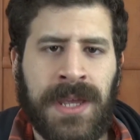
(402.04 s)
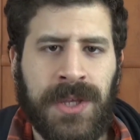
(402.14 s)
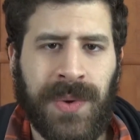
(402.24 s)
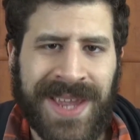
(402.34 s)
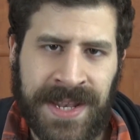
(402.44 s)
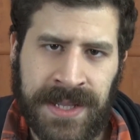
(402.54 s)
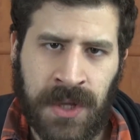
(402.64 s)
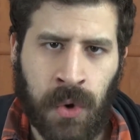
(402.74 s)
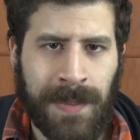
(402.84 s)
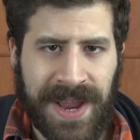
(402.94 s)
you can't
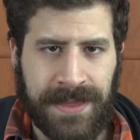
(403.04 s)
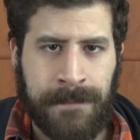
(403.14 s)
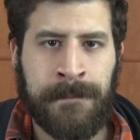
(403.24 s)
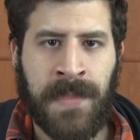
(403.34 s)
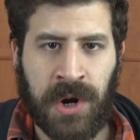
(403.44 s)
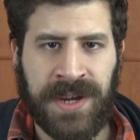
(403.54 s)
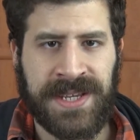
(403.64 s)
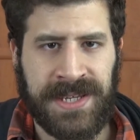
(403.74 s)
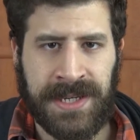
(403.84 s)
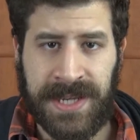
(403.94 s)
know by the
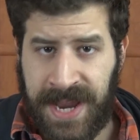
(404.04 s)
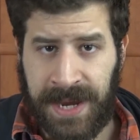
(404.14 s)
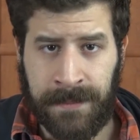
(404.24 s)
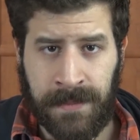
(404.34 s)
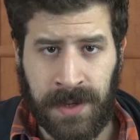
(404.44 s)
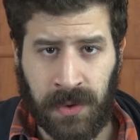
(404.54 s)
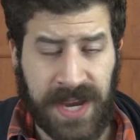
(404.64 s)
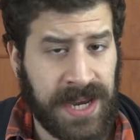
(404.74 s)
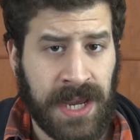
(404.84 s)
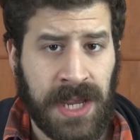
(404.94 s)
marketing name,
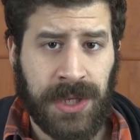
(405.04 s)
okay?